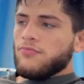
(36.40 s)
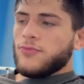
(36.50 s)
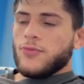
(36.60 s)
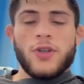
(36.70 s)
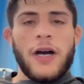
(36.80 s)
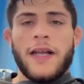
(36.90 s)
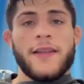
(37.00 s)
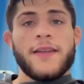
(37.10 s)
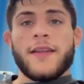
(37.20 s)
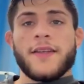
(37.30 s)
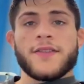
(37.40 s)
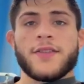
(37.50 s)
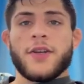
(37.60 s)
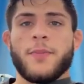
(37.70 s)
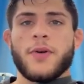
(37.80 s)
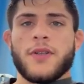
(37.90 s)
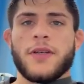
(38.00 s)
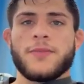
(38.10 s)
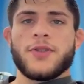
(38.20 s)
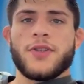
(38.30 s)
I think that he's a good
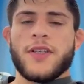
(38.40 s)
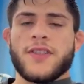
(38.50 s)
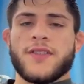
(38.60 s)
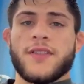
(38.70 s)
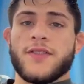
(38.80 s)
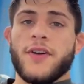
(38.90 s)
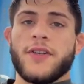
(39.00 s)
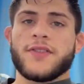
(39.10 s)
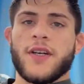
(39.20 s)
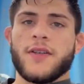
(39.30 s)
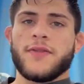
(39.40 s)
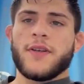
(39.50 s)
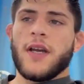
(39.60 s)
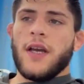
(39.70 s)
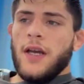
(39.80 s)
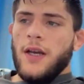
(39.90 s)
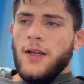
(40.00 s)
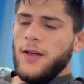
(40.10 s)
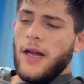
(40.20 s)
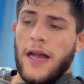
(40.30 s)
opponent. I'm sure that he's very tough.
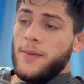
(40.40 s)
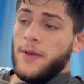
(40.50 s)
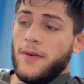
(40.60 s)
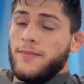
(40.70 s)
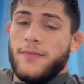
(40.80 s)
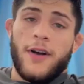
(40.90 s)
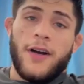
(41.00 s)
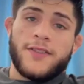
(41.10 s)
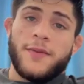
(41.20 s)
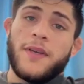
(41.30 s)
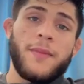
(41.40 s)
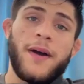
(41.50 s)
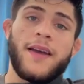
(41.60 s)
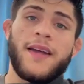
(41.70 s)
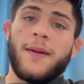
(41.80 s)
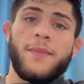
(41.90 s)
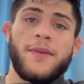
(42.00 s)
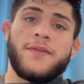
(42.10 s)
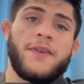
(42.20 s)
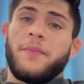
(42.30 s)
I mean, to me in my head, I
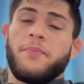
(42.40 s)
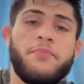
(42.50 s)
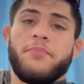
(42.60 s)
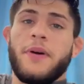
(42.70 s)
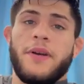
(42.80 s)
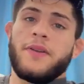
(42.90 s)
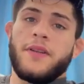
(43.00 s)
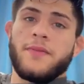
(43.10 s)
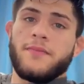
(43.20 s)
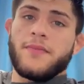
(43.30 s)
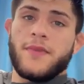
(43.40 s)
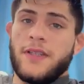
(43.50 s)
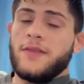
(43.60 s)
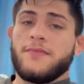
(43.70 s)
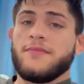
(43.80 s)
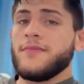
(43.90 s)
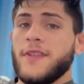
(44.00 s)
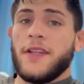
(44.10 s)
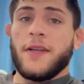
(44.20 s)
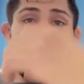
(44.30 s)
believe I'm better than
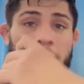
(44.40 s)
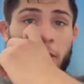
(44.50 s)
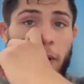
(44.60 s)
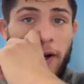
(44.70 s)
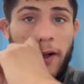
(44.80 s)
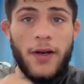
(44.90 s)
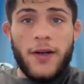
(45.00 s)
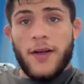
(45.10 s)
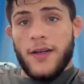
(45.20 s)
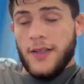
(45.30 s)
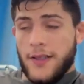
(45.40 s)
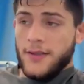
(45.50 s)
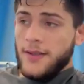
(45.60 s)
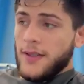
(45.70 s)
him everywhere. Uh,